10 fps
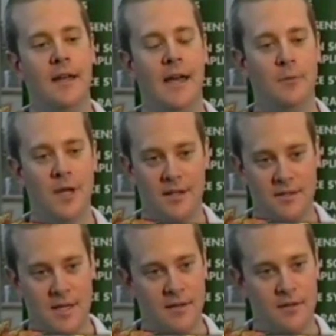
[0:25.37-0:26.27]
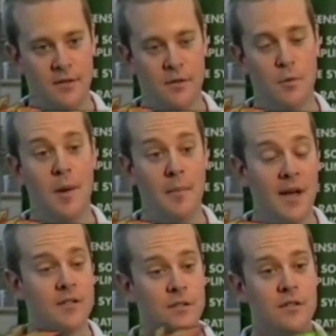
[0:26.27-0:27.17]
And when I decided to do my
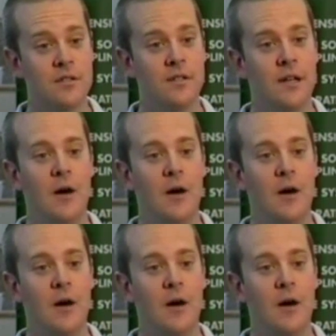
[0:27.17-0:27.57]
master's,